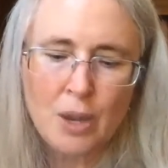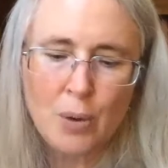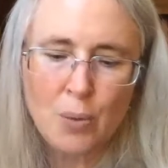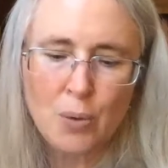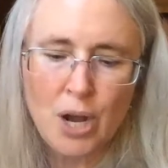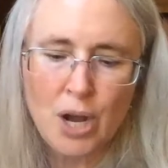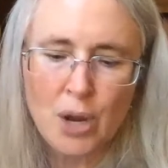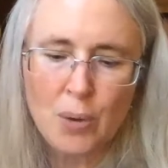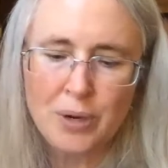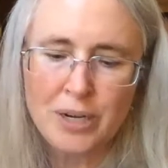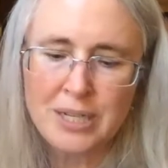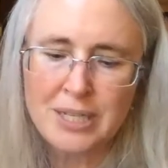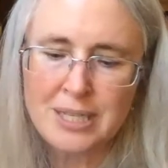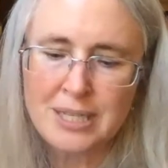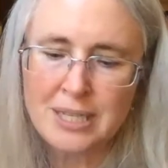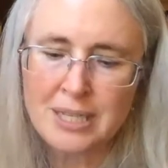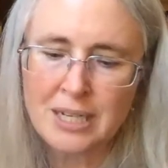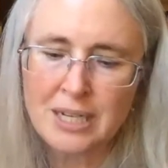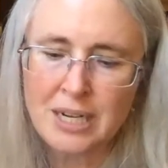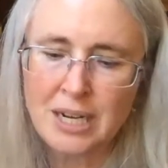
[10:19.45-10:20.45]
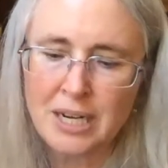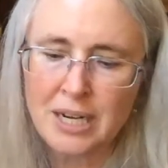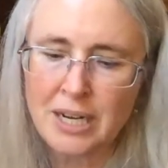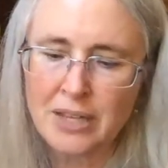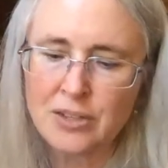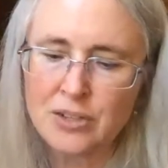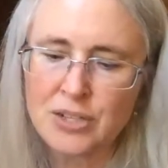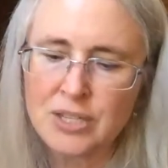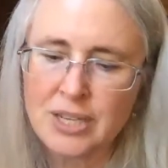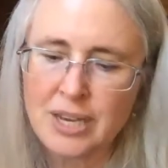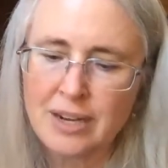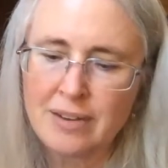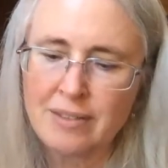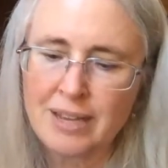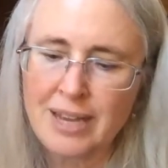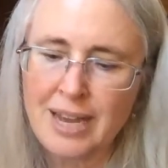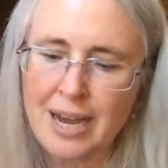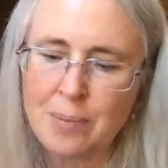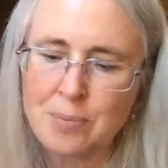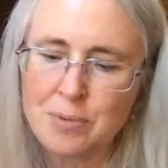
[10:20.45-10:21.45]
were already seated on either side of the
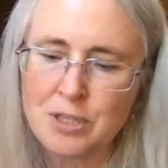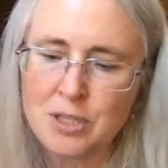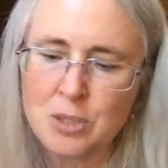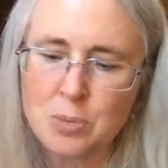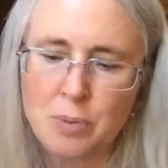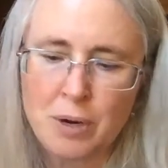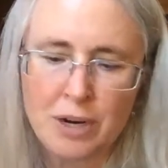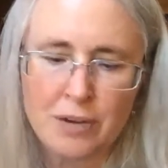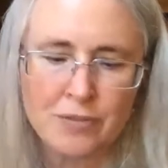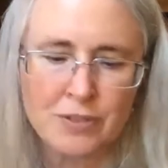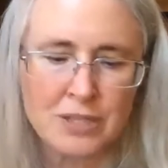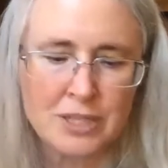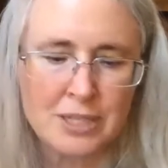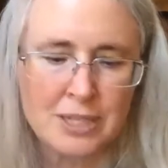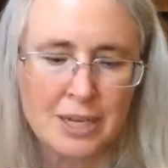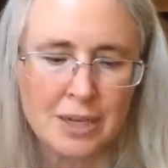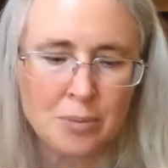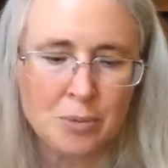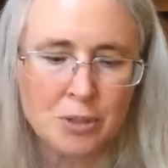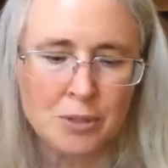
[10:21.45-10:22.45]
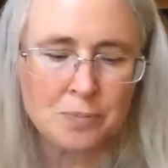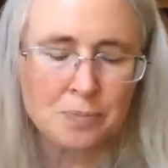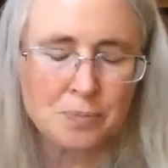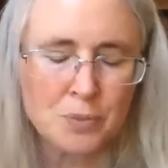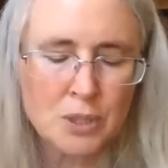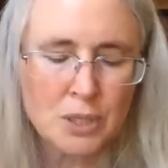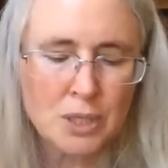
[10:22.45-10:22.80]
captain's breakfast table.